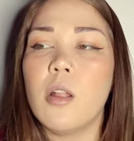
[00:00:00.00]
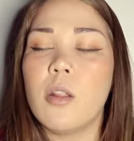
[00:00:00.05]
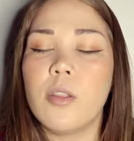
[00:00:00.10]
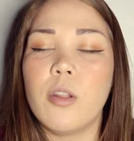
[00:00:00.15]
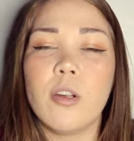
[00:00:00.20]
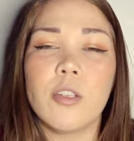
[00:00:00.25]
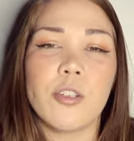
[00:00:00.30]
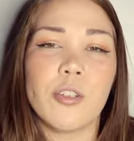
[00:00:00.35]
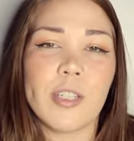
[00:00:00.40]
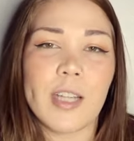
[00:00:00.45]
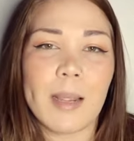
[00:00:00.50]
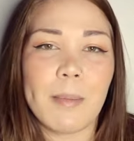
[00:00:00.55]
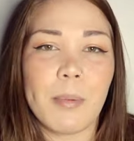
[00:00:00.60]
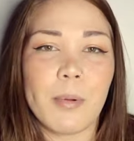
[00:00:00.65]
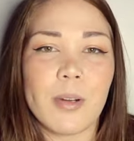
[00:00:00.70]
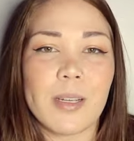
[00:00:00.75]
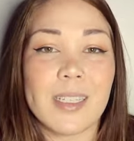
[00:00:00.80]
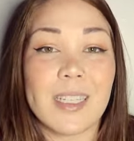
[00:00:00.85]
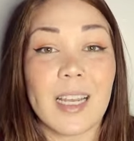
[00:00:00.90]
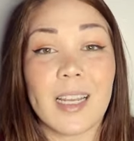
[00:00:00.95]
Those are
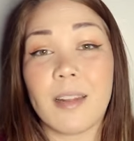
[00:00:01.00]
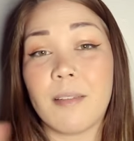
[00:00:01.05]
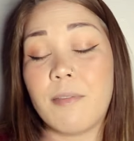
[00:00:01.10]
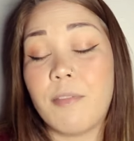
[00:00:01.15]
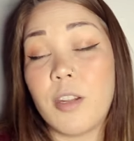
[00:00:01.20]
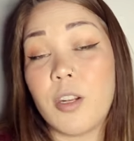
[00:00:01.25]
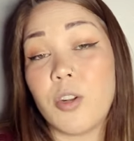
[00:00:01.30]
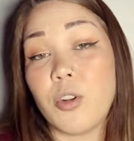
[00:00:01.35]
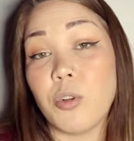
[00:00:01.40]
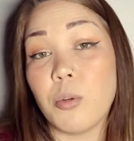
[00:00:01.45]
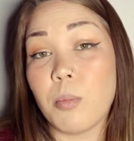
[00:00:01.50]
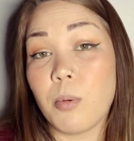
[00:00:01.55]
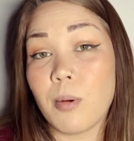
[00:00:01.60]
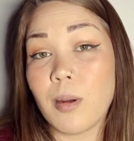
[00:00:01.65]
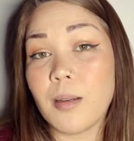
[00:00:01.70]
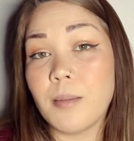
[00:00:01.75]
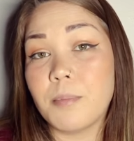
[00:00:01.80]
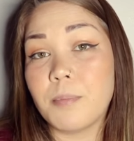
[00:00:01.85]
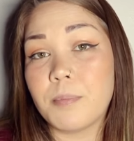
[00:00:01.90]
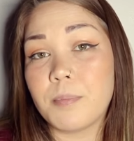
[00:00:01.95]
diapers that can fit a
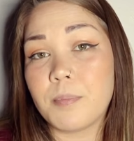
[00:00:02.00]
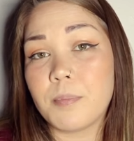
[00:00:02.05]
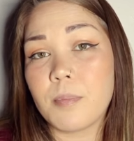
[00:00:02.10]
newborn.